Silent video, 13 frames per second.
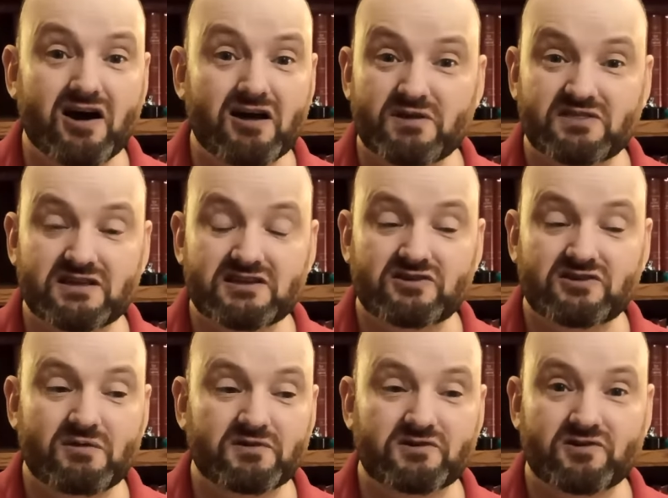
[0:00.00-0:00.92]
But then you
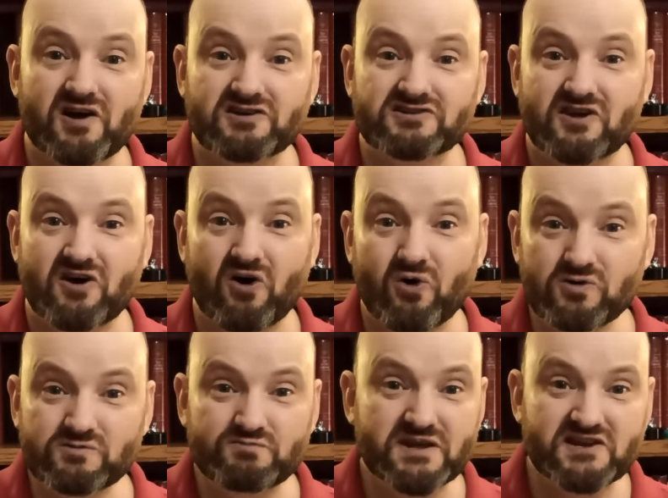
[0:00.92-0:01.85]
come across an
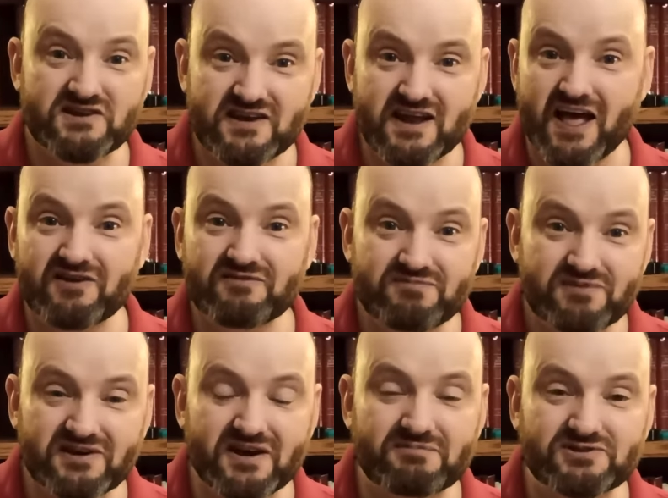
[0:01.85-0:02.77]
old beaten down
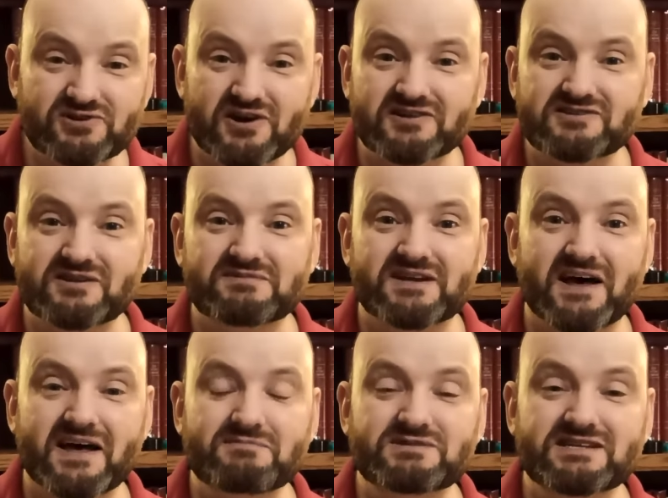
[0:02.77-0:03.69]
pickup truck
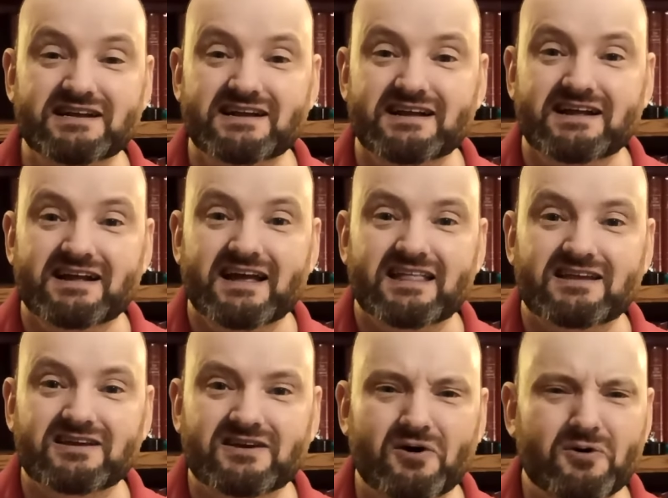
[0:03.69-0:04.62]
sometimes, and you
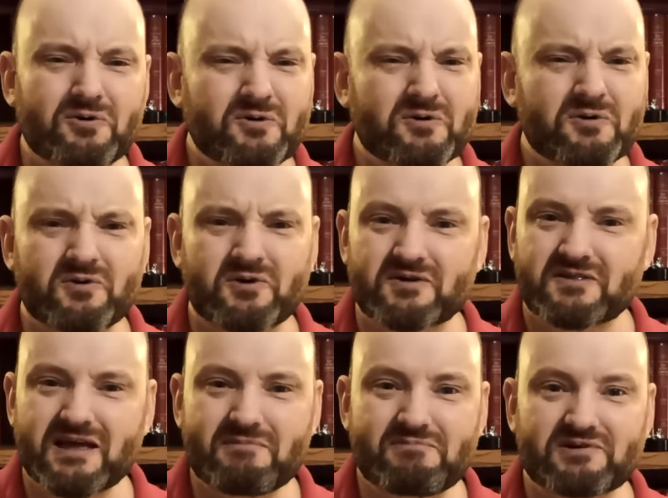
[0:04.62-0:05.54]
go, oh,
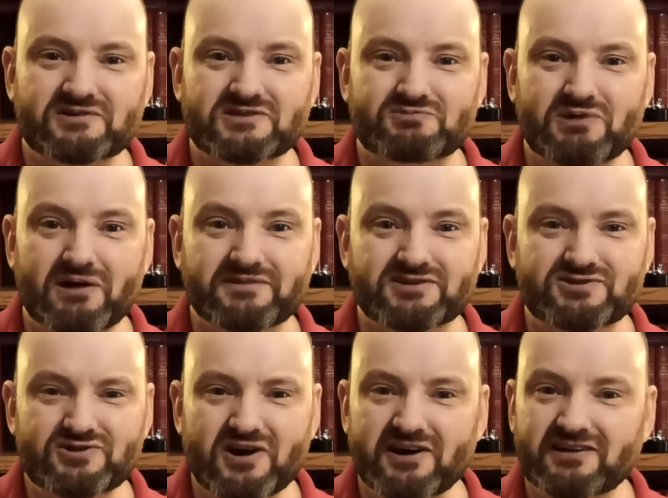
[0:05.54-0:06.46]
that person's probably
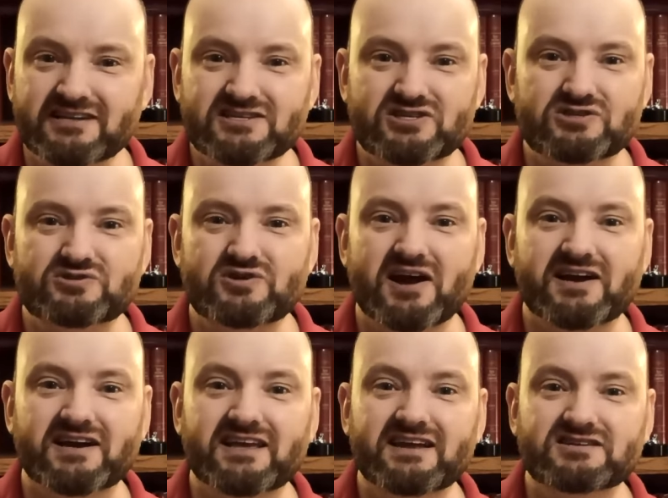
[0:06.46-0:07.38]
struggling, just trying to
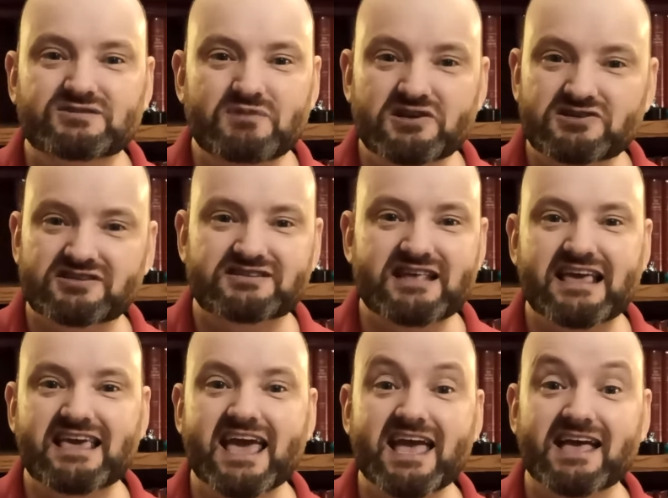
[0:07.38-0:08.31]
get as much as they
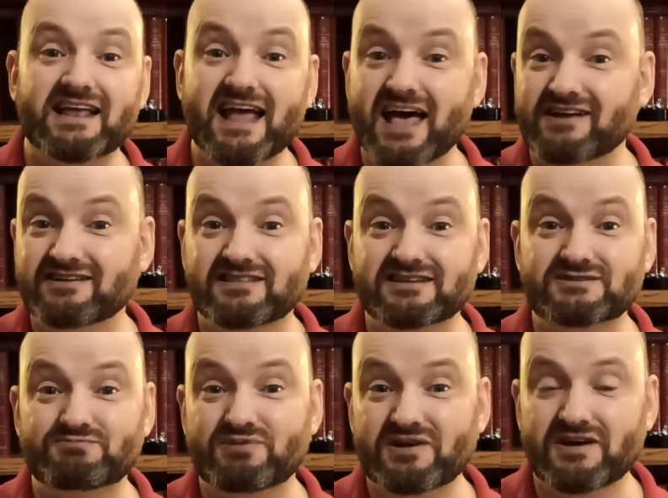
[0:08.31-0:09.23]
can out of this
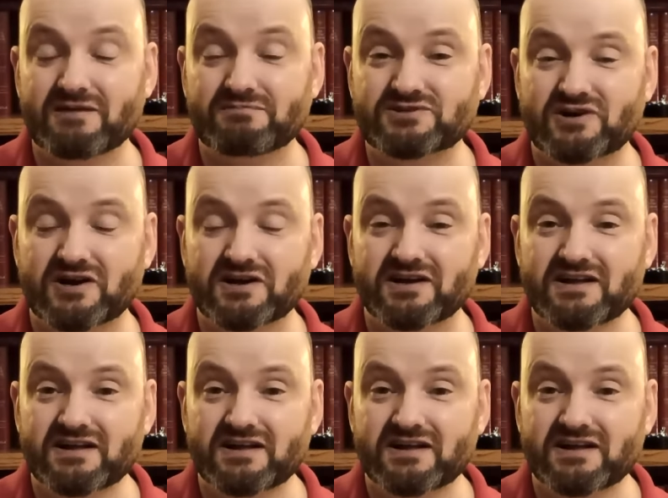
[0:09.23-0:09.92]
pickup truck.